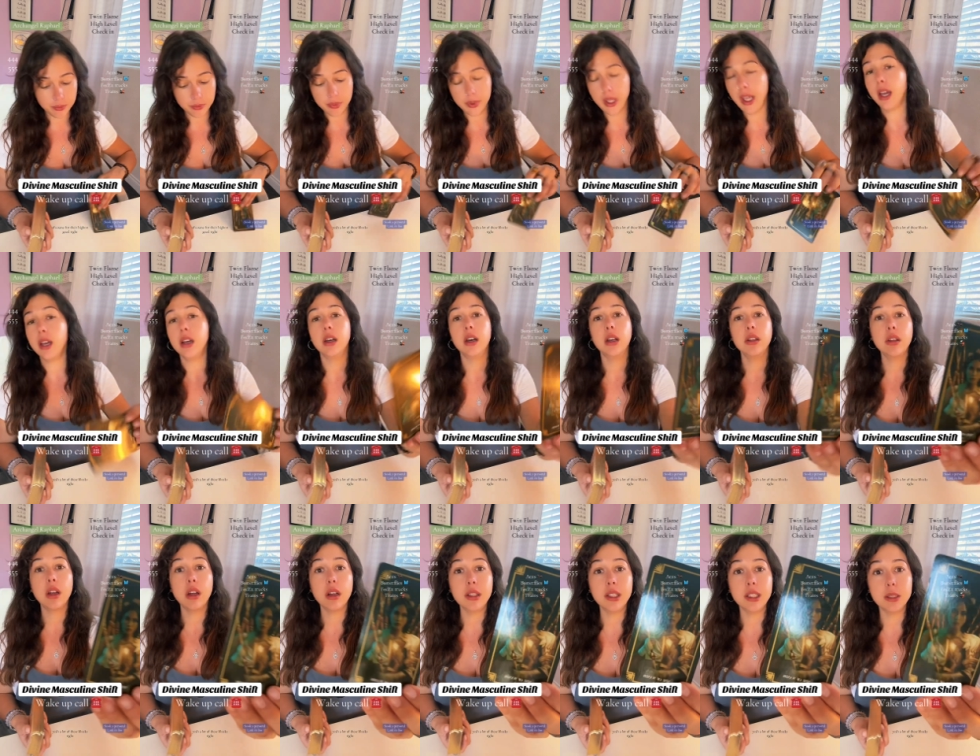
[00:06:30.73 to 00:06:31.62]
Yeah, a
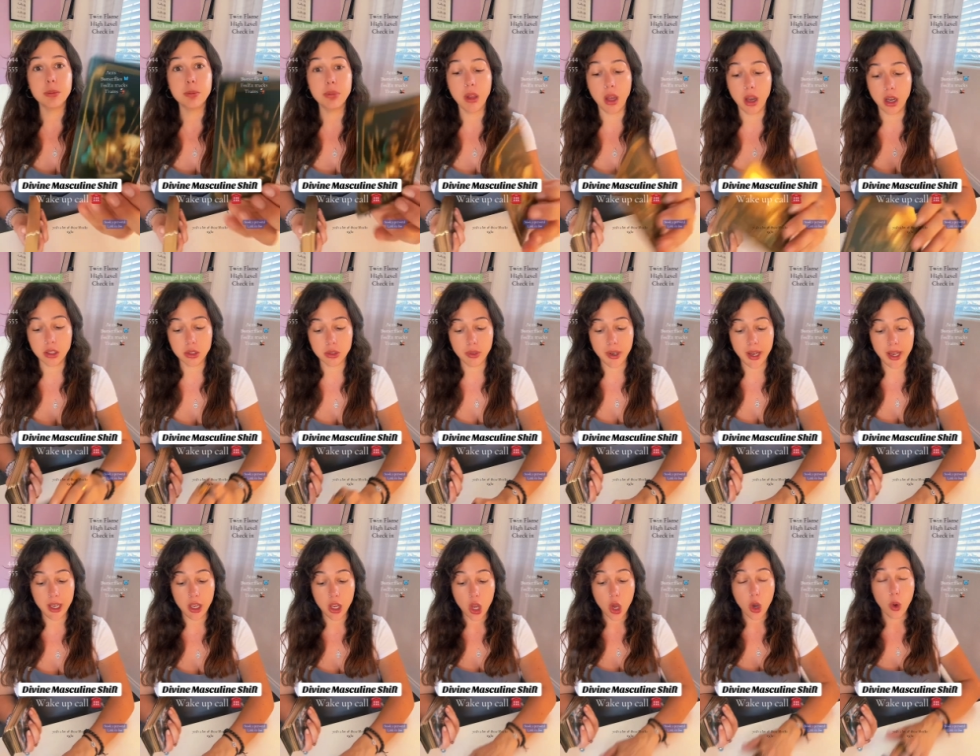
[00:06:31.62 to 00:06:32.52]
lot of these blocks,
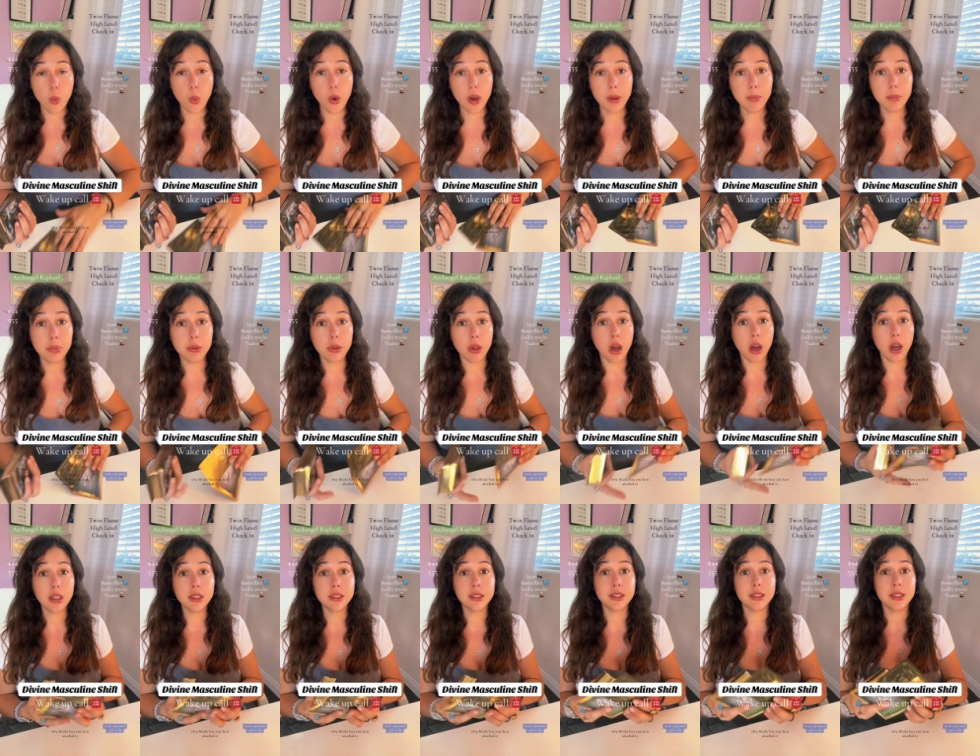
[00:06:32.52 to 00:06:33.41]
right? What
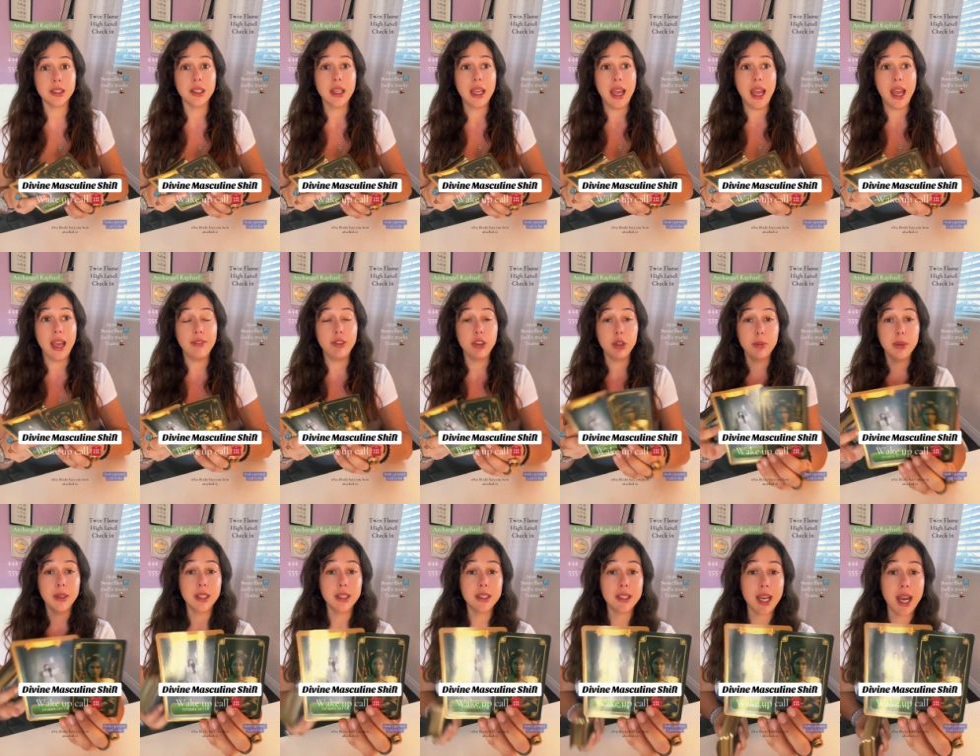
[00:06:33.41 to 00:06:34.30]
blocks have you
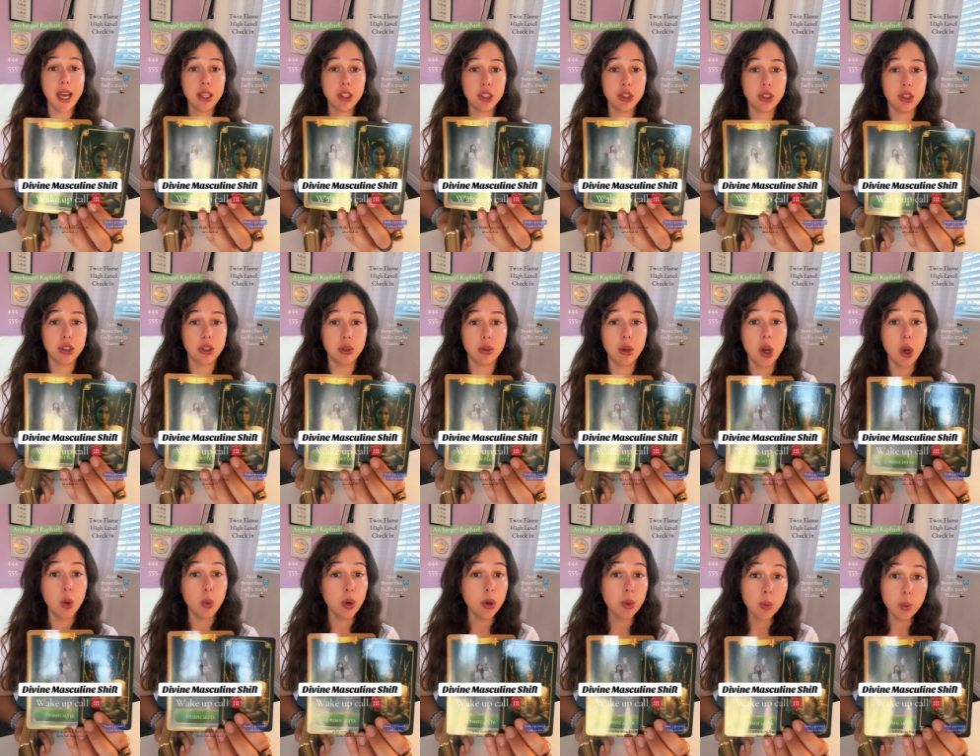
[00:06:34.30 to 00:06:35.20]
been attached to?
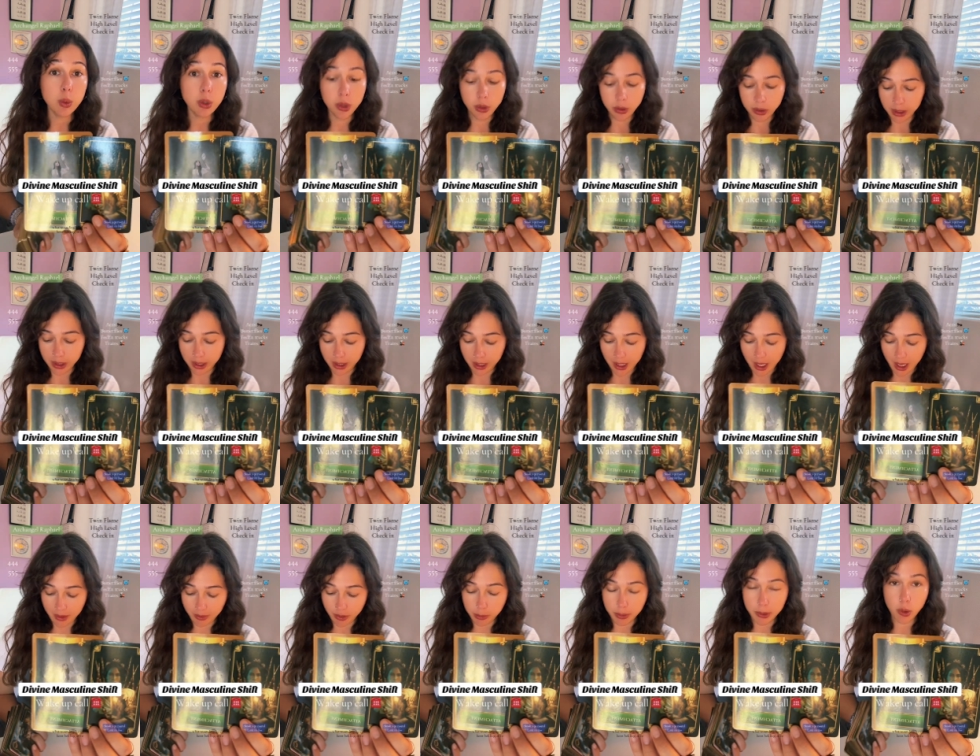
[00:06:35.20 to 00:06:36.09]
What wounding
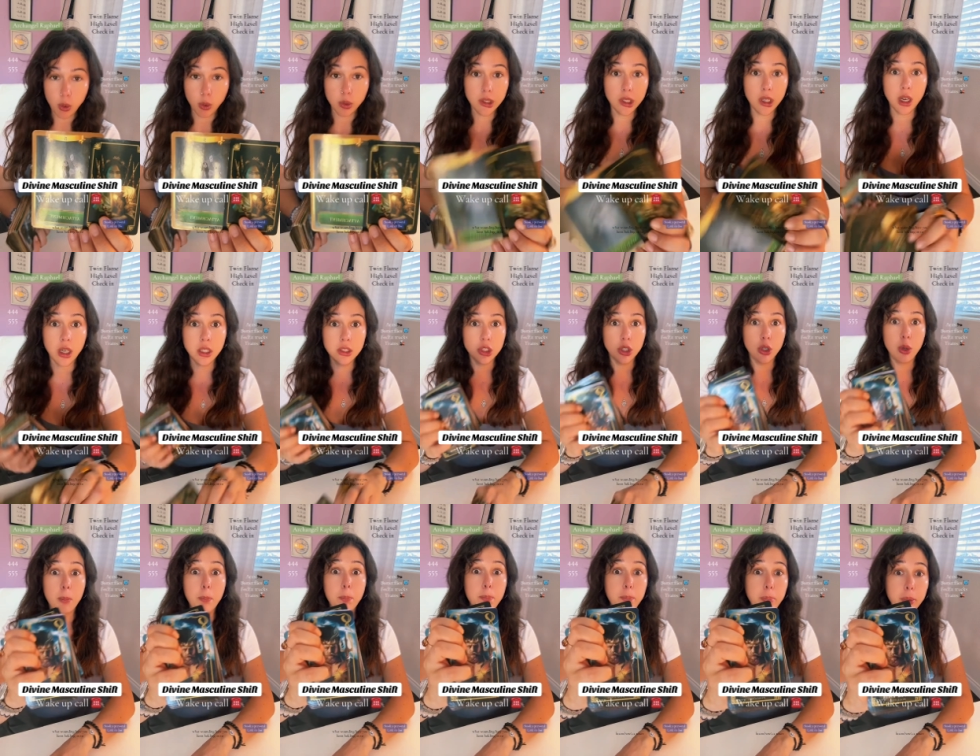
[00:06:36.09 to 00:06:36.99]
have you been holding on to?
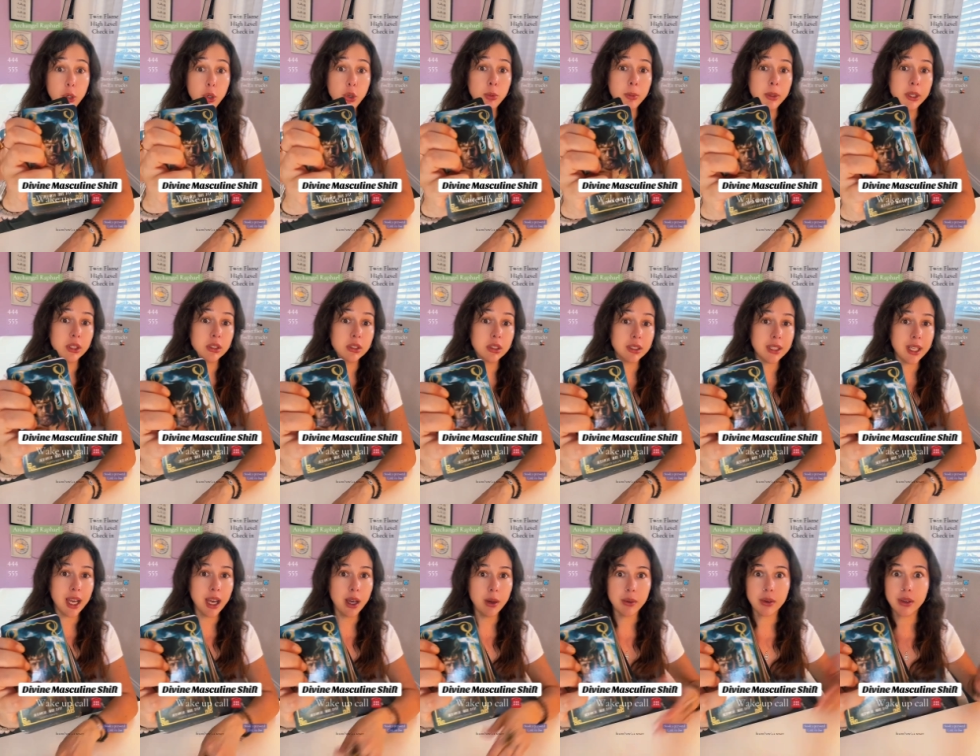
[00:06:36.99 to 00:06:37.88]
Boom, here's a
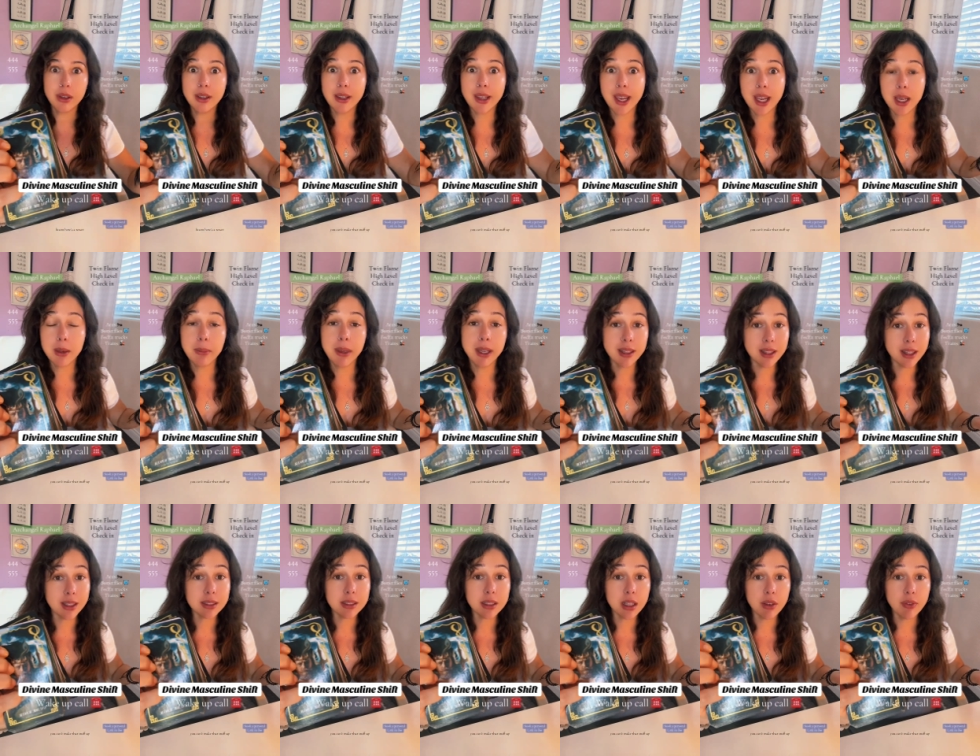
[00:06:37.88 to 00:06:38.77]
tower. You can't make
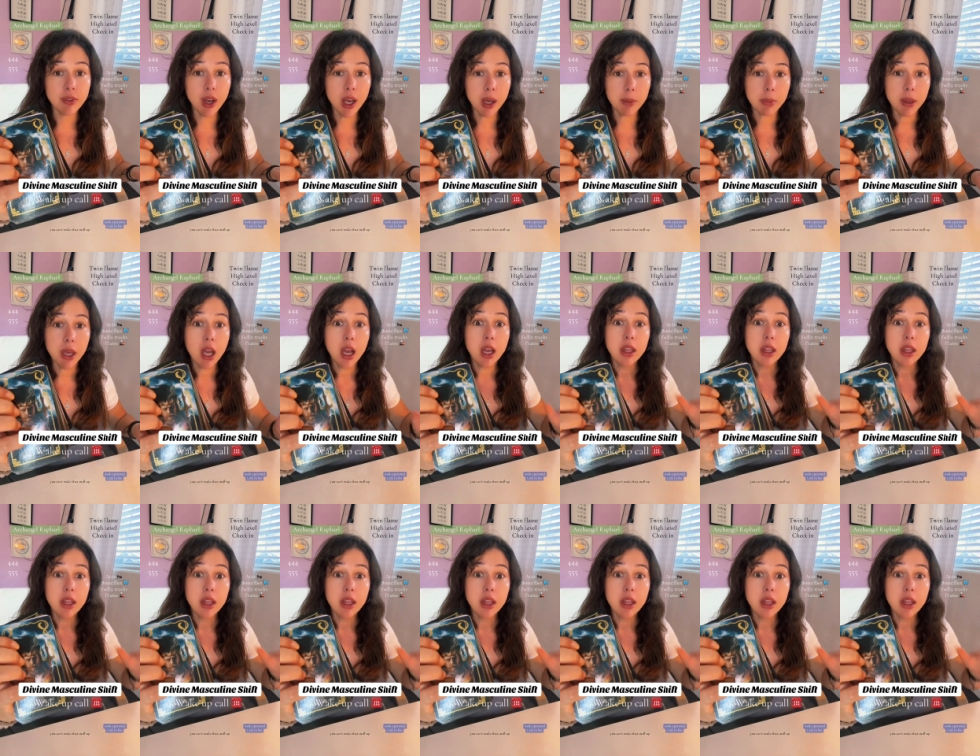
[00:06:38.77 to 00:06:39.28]
that stuff up.